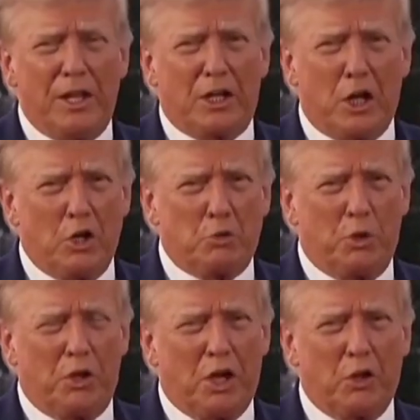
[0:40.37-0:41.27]
And that goes
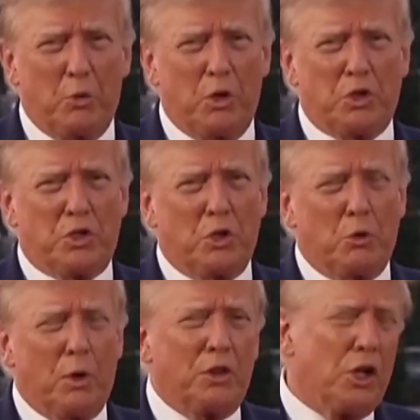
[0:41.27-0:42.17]
with the other ones,
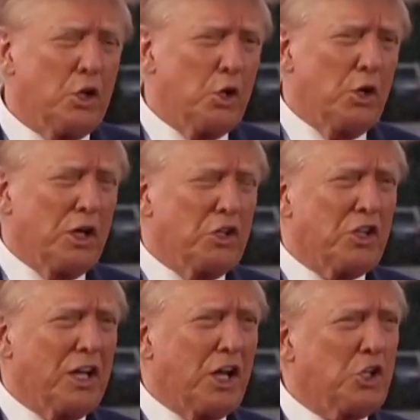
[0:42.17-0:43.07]
too. What they're doing
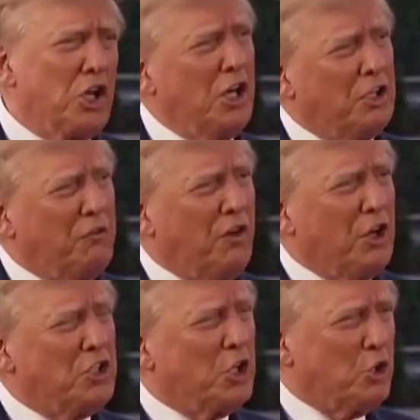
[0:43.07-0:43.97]
is election
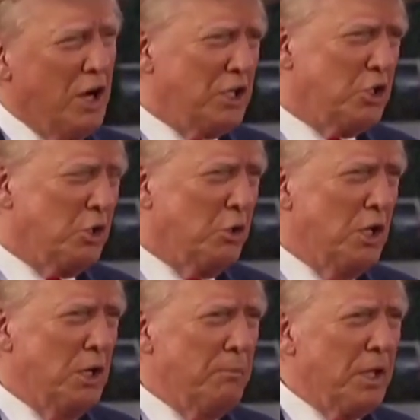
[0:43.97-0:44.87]
interference. They're trying to
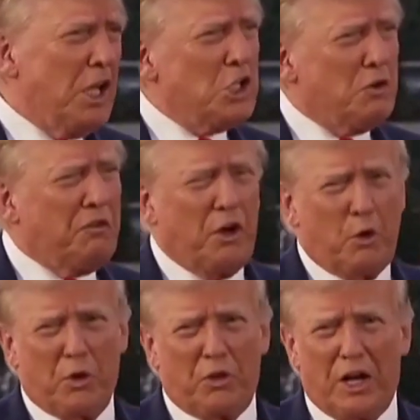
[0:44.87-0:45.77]

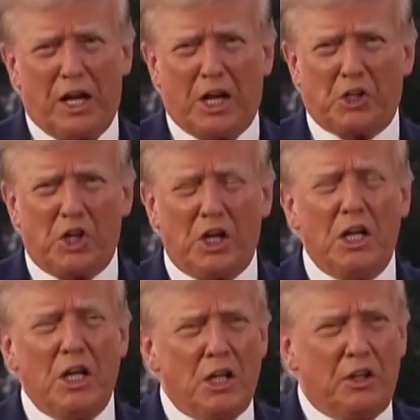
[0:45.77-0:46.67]
interfere with an election.
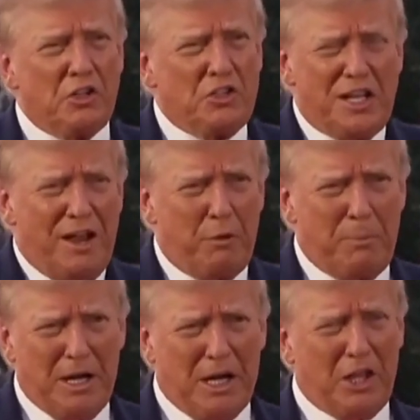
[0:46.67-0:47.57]
There's never
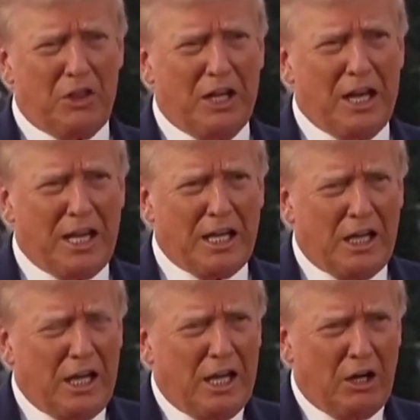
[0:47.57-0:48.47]
been anything like
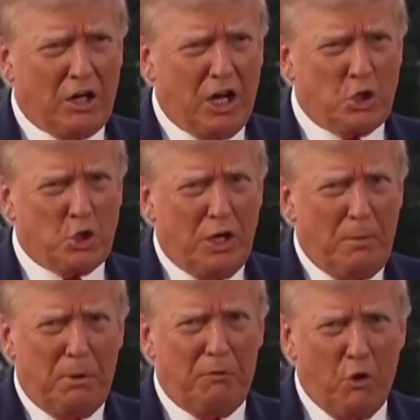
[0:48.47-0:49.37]
it in our
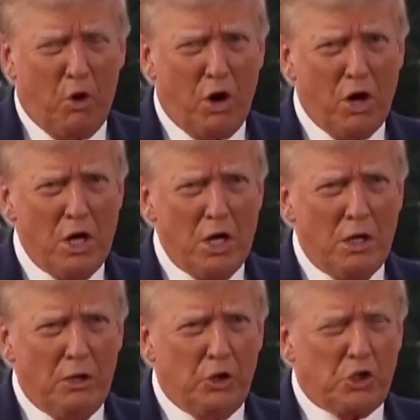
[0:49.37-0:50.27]
country before.
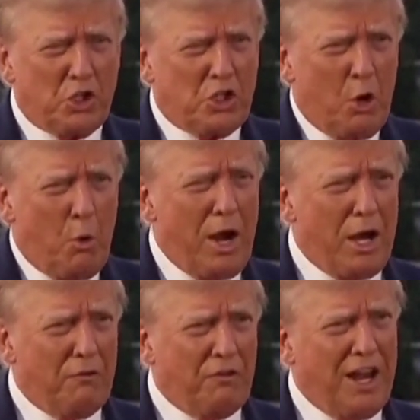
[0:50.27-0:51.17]
This is their
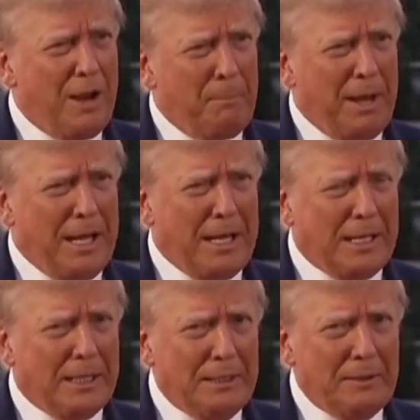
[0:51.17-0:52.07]
way of
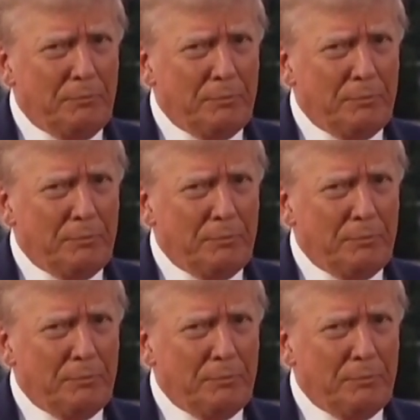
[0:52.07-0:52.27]
campaigning.